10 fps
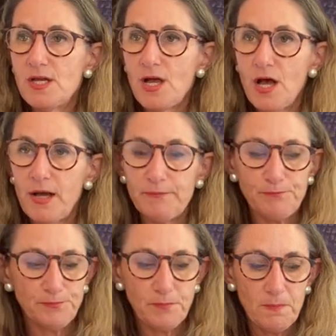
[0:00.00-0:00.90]

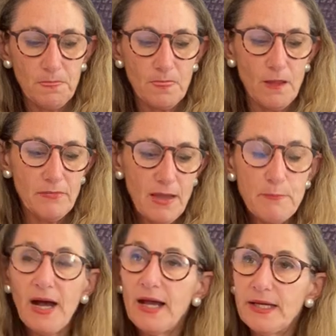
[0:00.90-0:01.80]
um, they
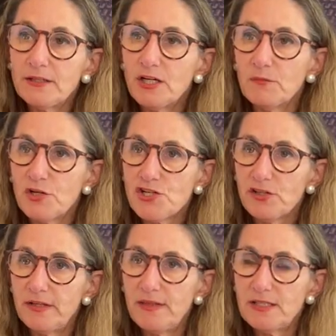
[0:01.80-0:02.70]
buy it
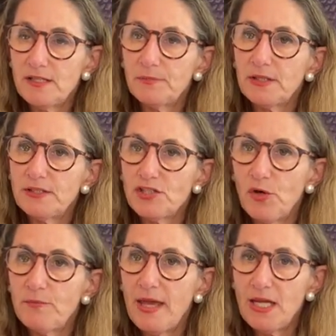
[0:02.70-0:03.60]
commercially. They typically
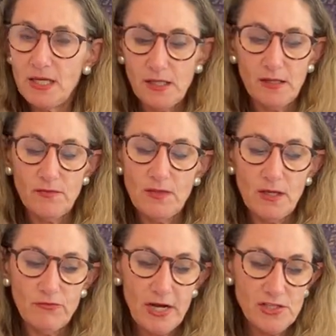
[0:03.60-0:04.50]
don't make it in
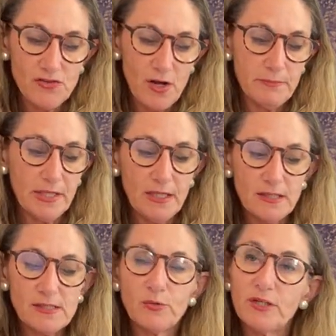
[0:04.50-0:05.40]
the restaurant, but it
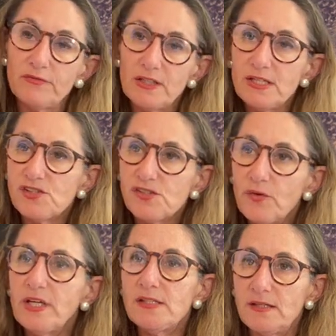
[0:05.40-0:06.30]
is one of the, it's
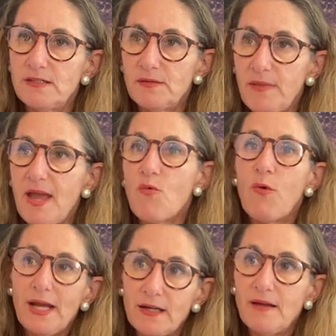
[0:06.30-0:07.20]
so easy to make.
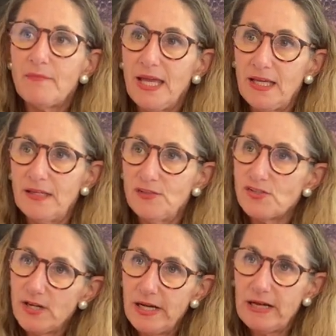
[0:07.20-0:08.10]
Why not make it? You
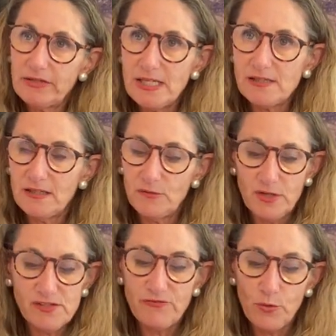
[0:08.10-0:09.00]
saw how easy it
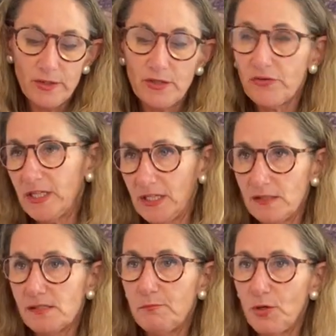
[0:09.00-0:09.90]
was. Four
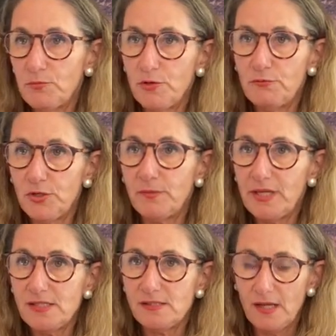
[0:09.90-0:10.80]
ingredients. Boom, boom, boom.
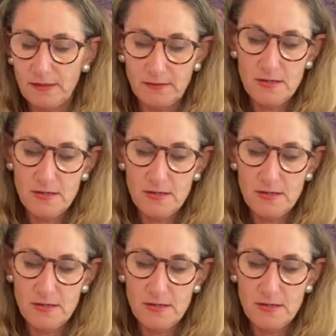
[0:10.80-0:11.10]
It's done.